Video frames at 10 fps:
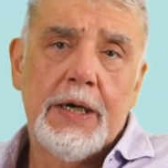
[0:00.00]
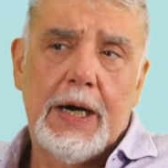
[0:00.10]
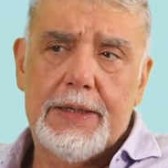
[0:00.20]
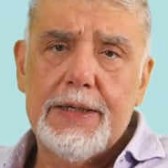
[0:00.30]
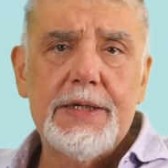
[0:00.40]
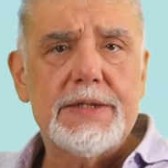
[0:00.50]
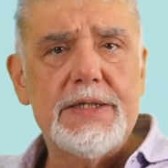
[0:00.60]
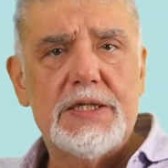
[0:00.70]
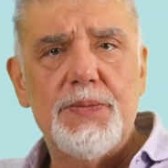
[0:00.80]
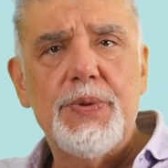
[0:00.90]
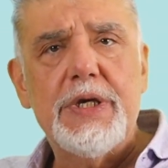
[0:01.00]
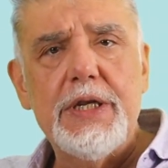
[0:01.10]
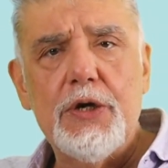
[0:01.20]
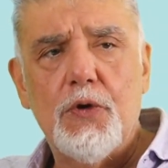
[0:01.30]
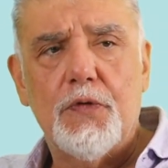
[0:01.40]
I think since the
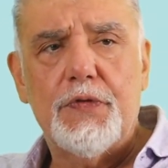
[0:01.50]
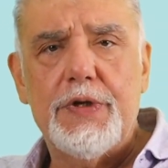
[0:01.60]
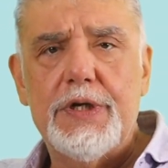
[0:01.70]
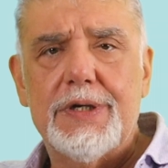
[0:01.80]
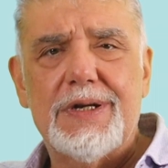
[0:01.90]
beginning of the year,